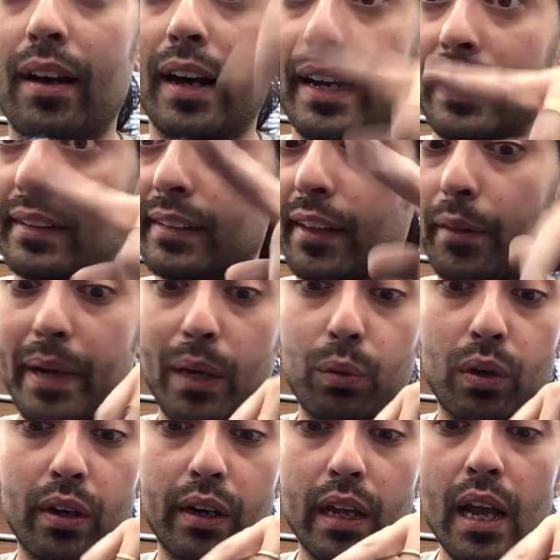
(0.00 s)
I didn't say the bad
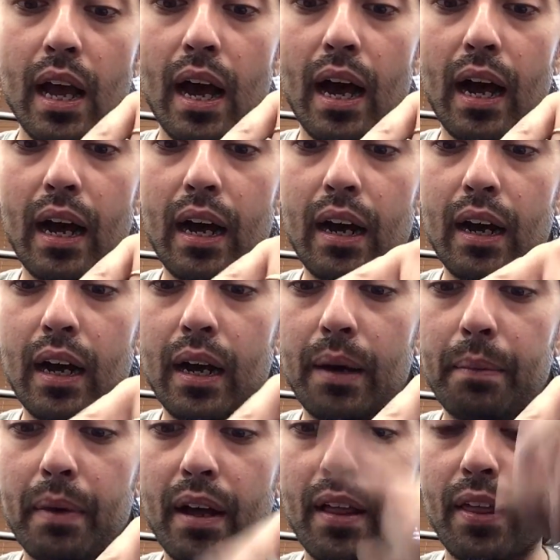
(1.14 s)
word.
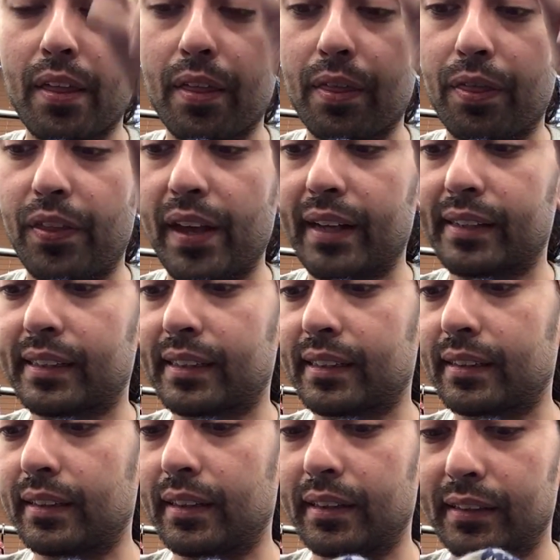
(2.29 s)
Um, this
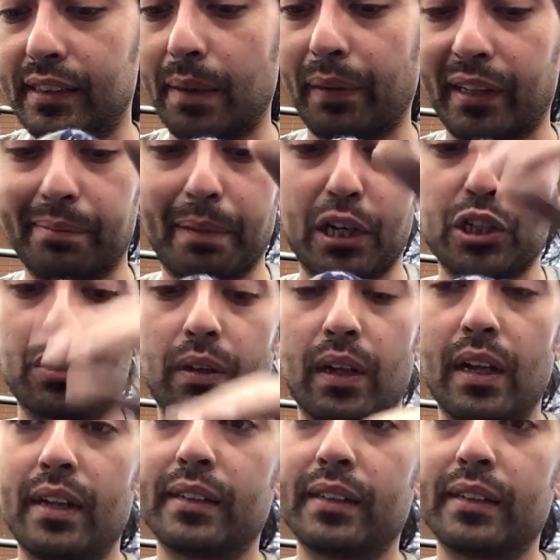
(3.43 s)
is something special.